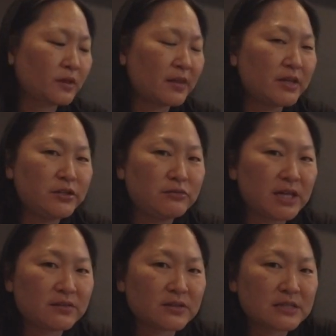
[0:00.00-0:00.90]
And then you
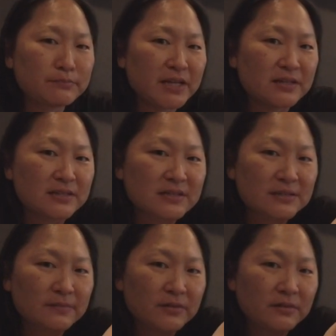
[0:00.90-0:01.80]
get this spice
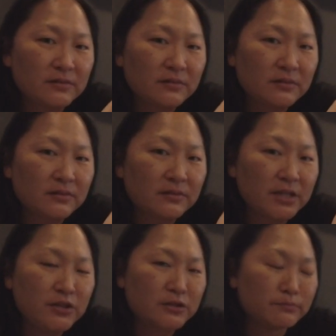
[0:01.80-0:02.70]

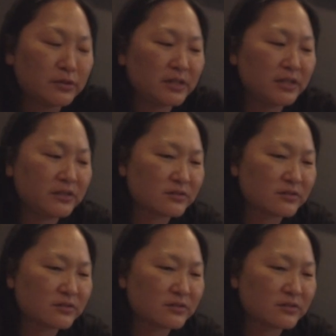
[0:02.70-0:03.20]
that you can put in